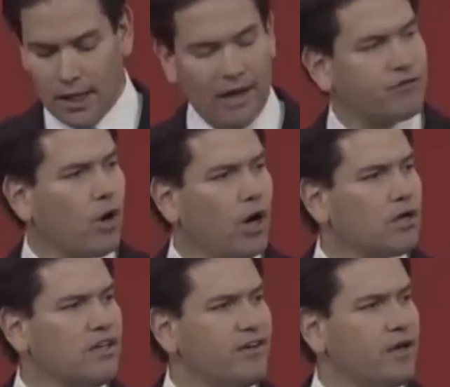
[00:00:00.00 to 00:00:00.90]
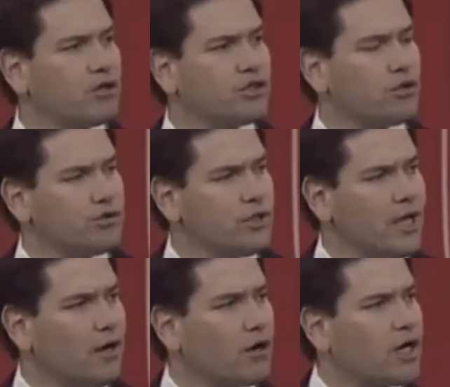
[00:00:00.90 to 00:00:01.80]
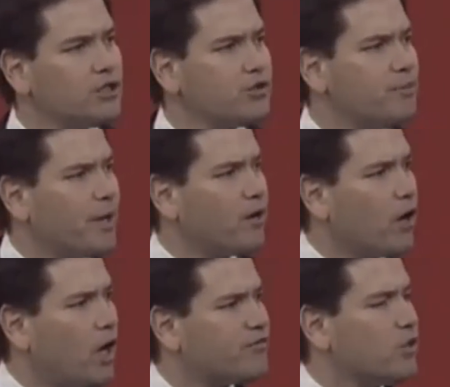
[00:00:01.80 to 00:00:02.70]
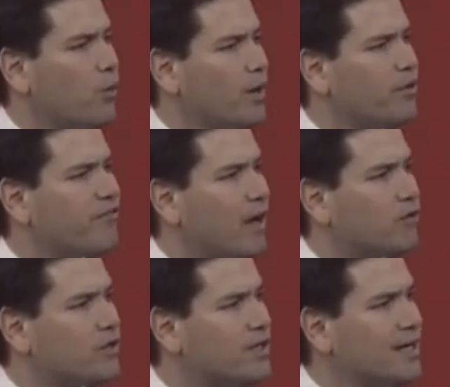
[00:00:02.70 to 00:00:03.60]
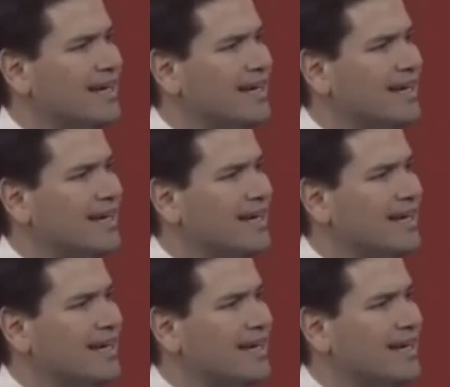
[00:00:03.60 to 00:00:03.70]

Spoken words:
After all, leaving our children and our country better off than the way we found it,